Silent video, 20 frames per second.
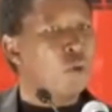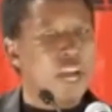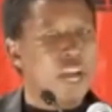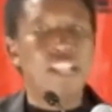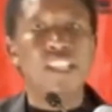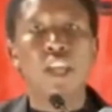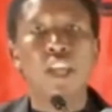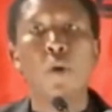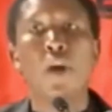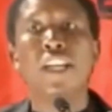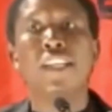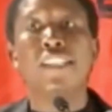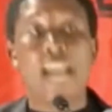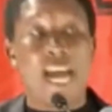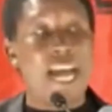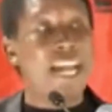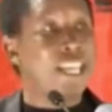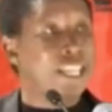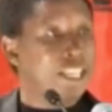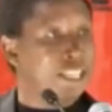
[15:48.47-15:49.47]
But when they
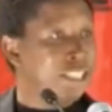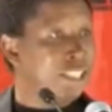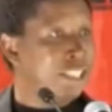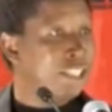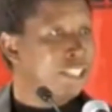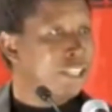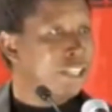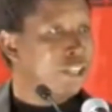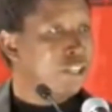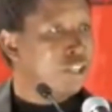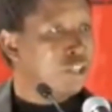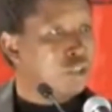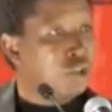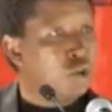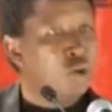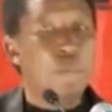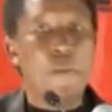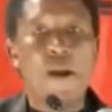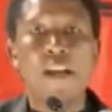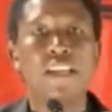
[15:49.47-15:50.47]
were dying,
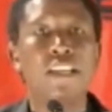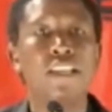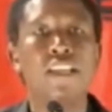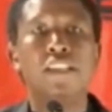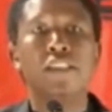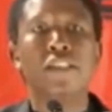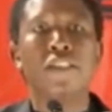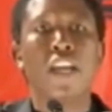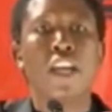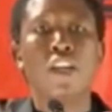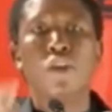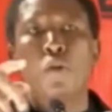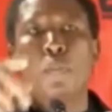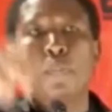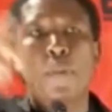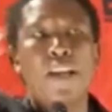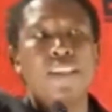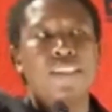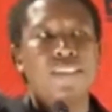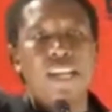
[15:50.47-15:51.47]
Cuba didn't
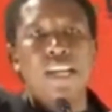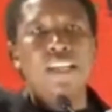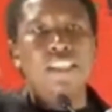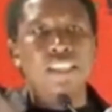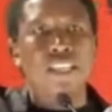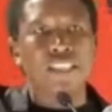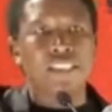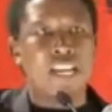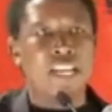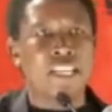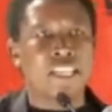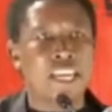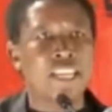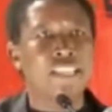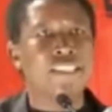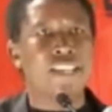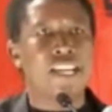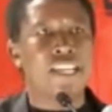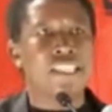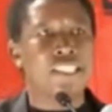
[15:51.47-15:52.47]
say you pass
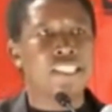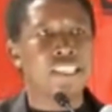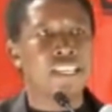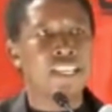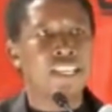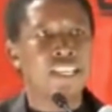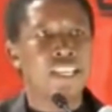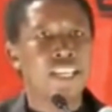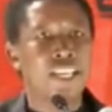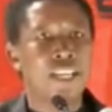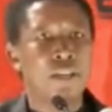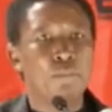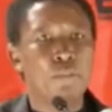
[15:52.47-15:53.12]
sanctions against us,